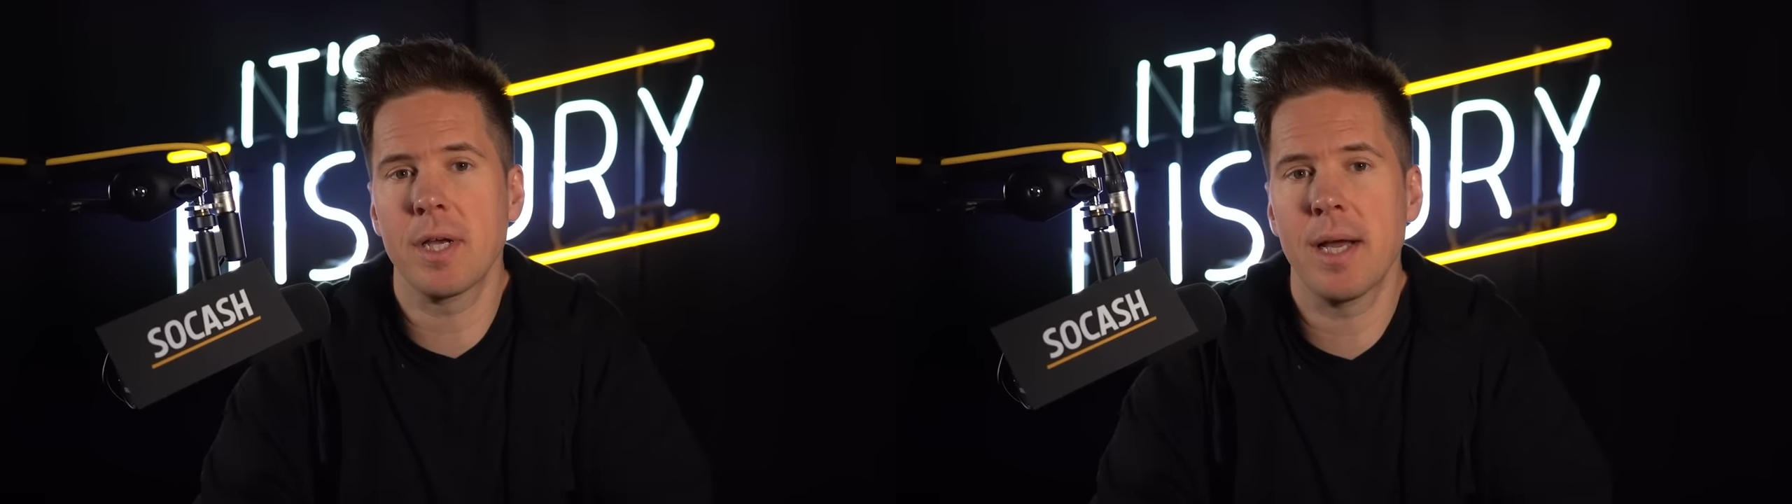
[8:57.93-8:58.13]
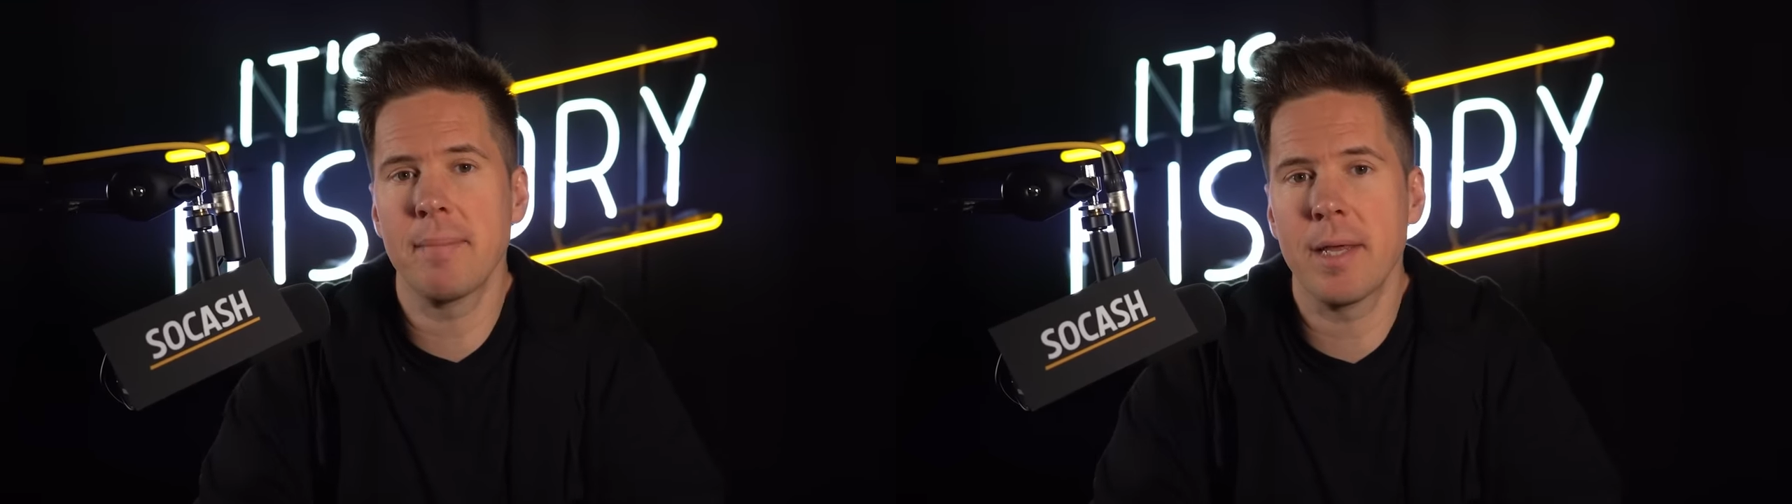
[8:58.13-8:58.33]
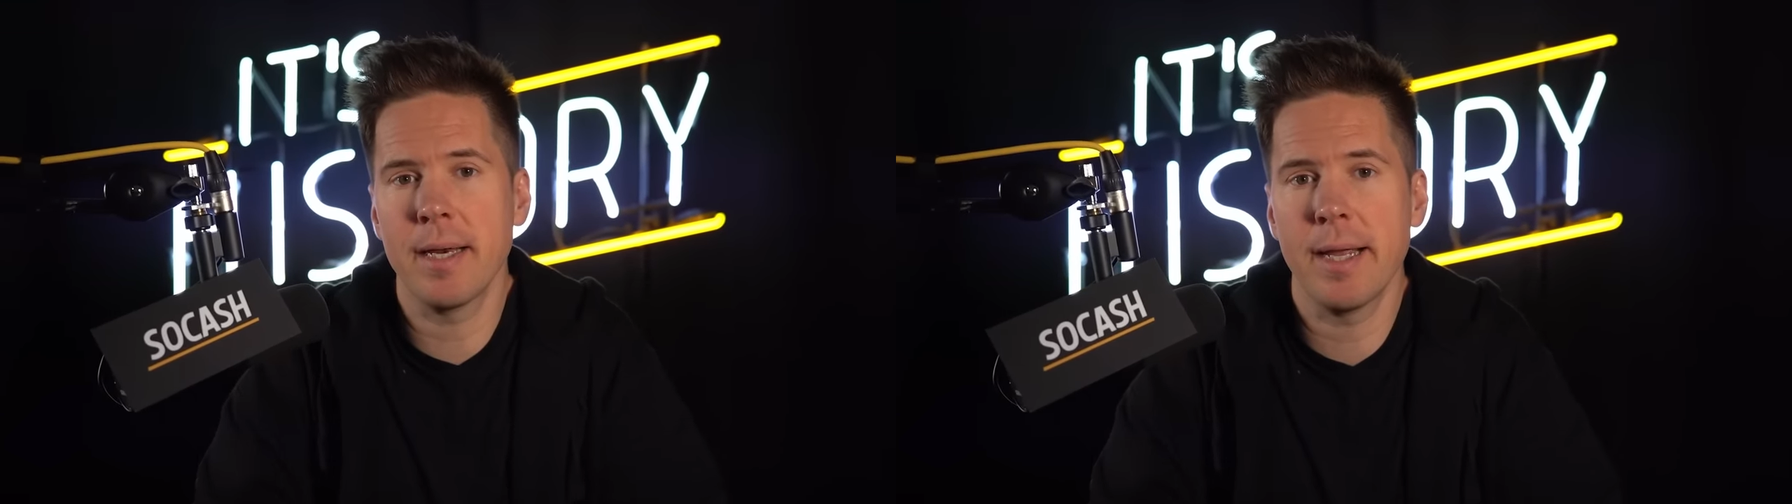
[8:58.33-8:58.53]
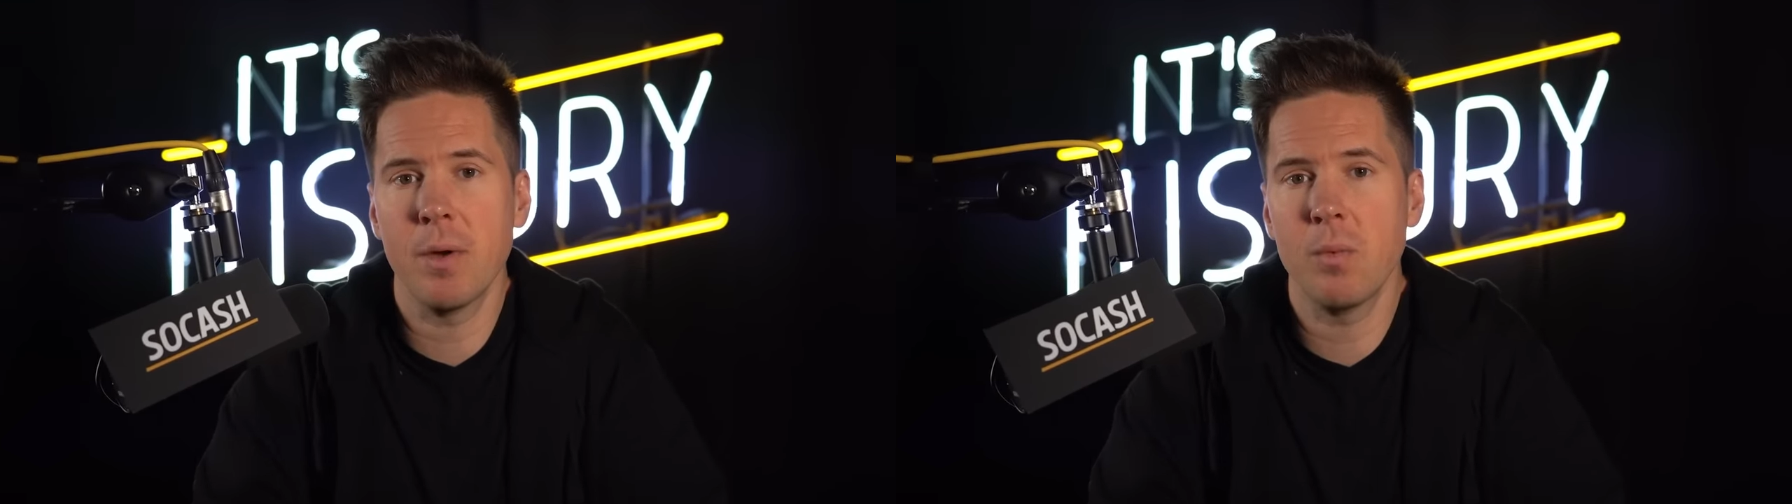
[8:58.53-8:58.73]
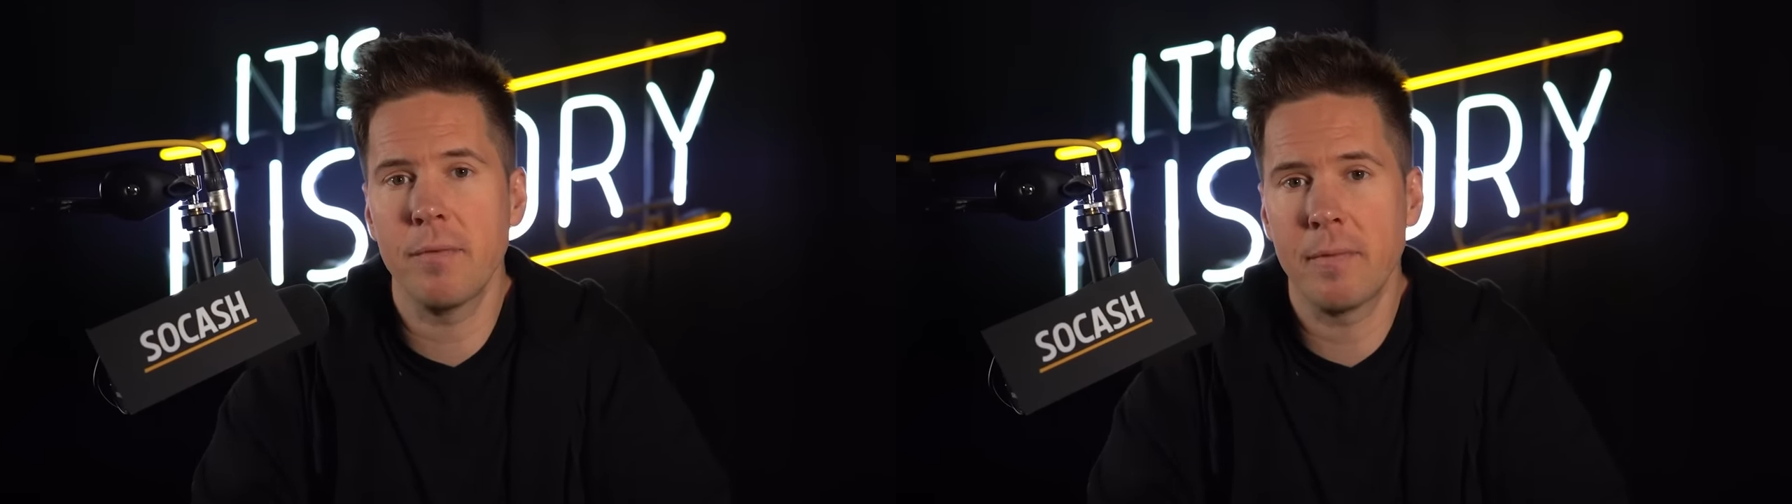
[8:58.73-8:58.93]
time that
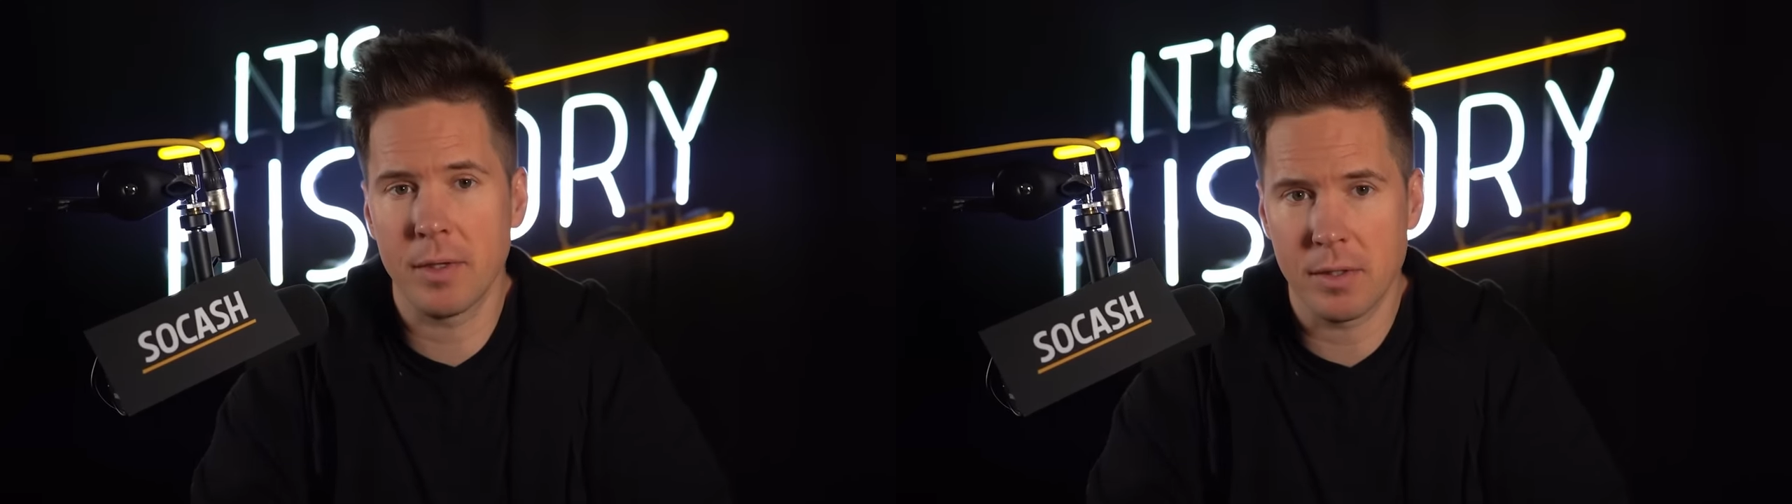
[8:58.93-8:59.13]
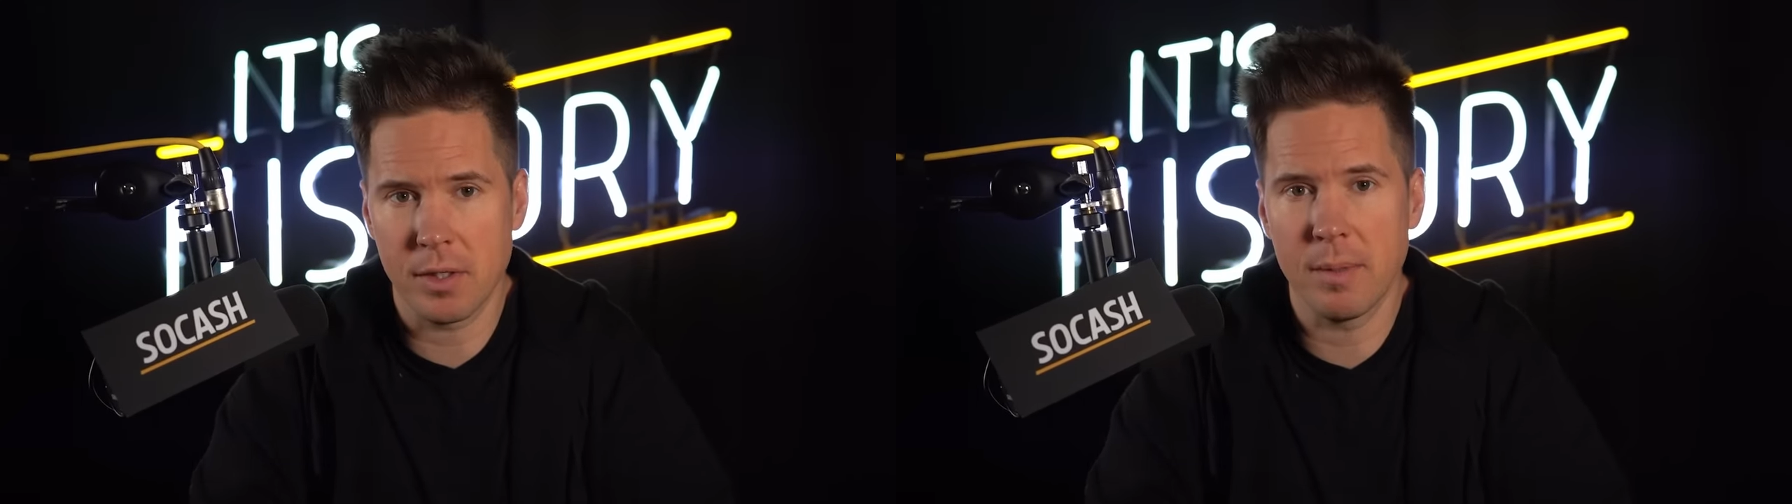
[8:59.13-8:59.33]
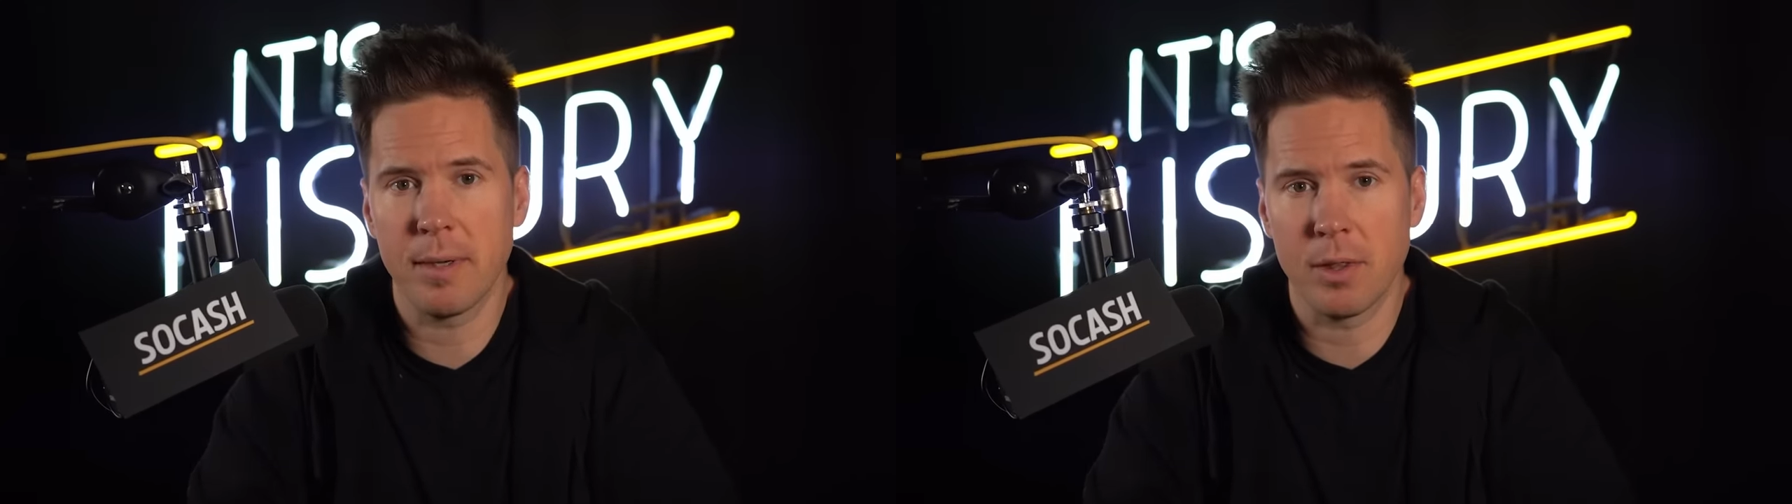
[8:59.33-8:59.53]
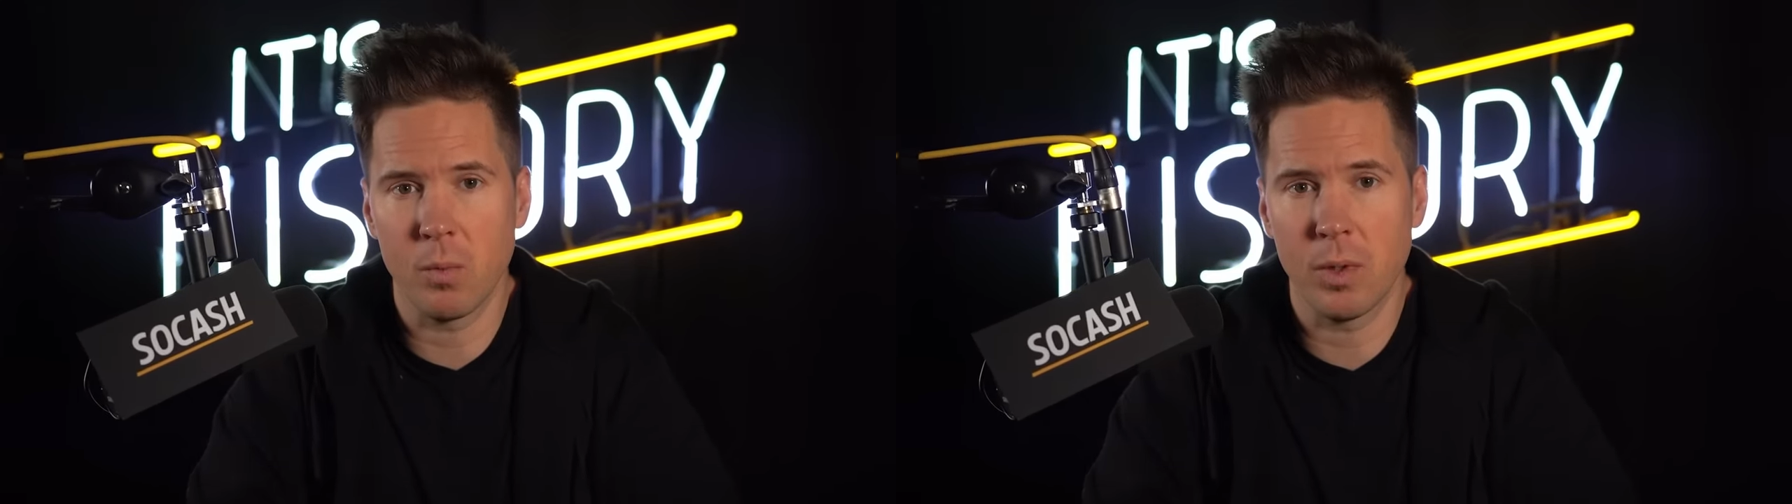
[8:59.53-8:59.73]
Haywood fell asleep at the